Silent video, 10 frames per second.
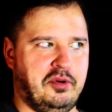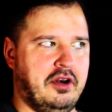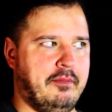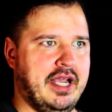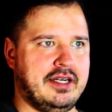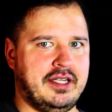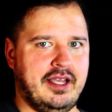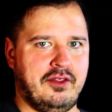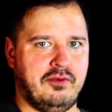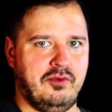Put it back
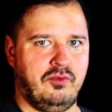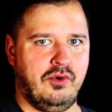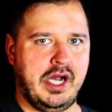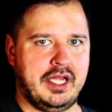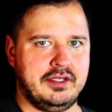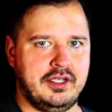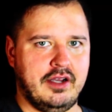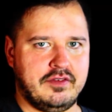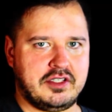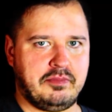together with what? Do you
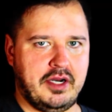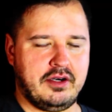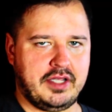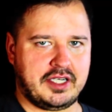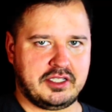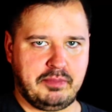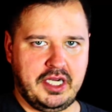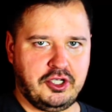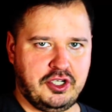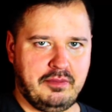have spare, like,
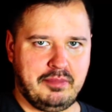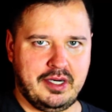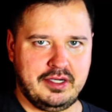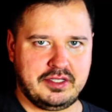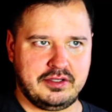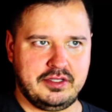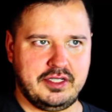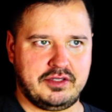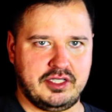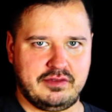spaceship parts, or do
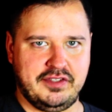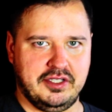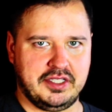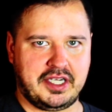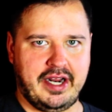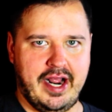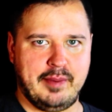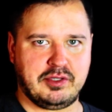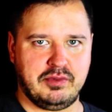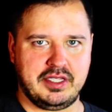you have to just fill in the
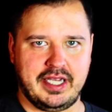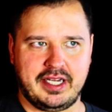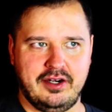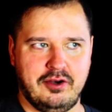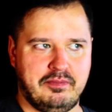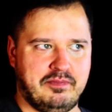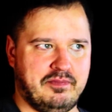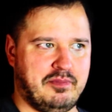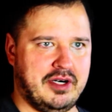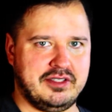gaps with, like, you know,
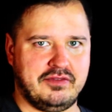parts